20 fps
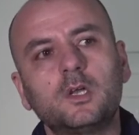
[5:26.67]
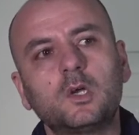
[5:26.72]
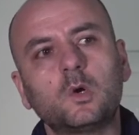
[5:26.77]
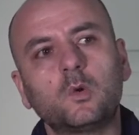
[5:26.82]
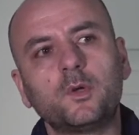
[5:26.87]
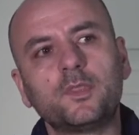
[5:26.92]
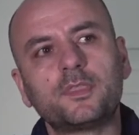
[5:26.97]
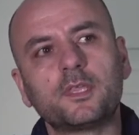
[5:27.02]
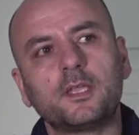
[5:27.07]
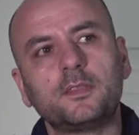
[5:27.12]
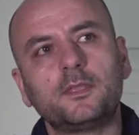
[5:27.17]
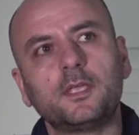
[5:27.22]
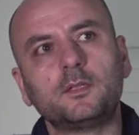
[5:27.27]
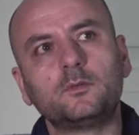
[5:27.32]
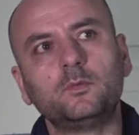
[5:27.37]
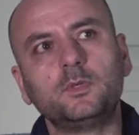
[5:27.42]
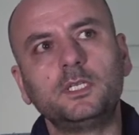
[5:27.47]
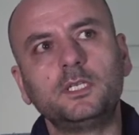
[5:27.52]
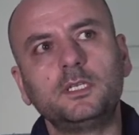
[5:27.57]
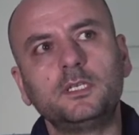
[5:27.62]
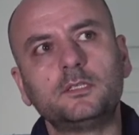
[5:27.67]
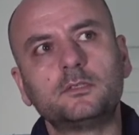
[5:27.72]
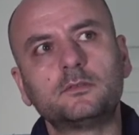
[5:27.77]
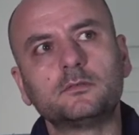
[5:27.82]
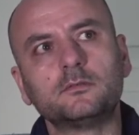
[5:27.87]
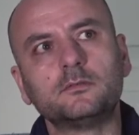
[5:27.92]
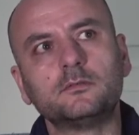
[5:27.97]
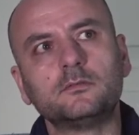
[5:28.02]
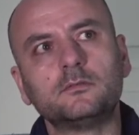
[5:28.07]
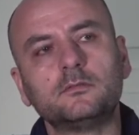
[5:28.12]
We thought that we need
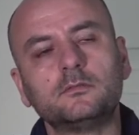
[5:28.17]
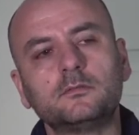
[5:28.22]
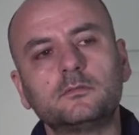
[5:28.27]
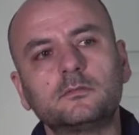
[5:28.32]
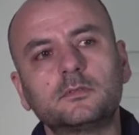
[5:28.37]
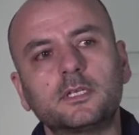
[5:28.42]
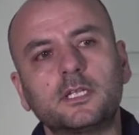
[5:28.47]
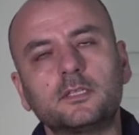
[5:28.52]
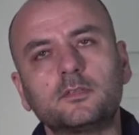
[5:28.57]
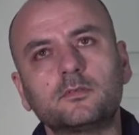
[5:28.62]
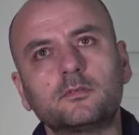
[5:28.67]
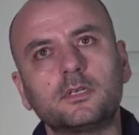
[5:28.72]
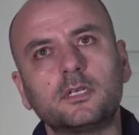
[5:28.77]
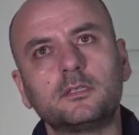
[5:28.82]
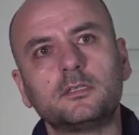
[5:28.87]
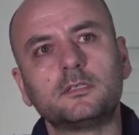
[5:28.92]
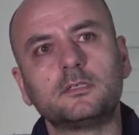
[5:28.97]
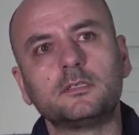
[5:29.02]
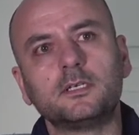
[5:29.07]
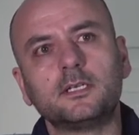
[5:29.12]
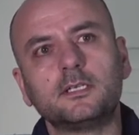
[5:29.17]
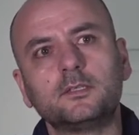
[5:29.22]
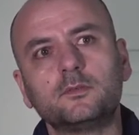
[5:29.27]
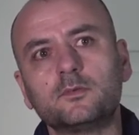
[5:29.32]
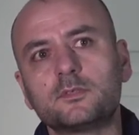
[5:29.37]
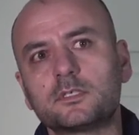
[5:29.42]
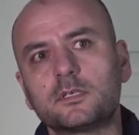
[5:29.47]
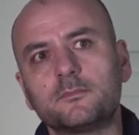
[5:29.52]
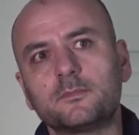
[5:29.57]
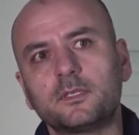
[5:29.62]
to get together and do
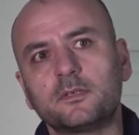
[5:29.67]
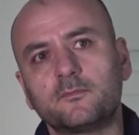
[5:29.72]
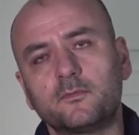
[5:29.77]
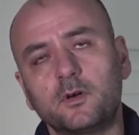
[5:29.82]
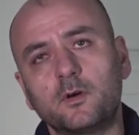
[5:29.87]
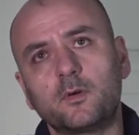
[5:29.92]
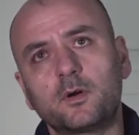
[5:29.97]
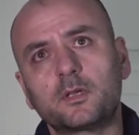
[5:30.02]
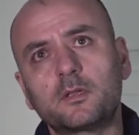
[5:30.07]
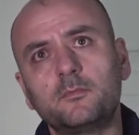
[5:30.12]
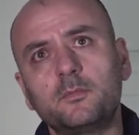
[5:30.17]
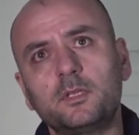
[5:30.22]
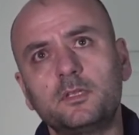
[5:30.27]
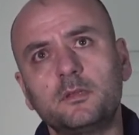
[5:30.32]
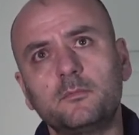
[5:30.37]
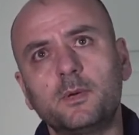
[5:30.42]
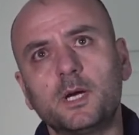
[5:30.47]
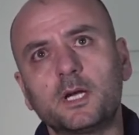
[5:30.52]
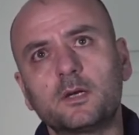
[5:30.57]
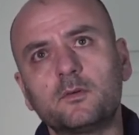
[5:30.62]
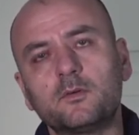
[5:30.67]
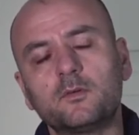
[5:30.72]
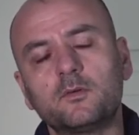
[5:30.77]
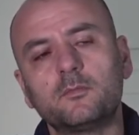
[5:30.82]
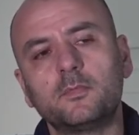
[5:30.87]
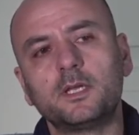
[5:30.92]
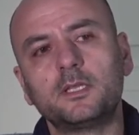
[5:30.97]
something for our community back home,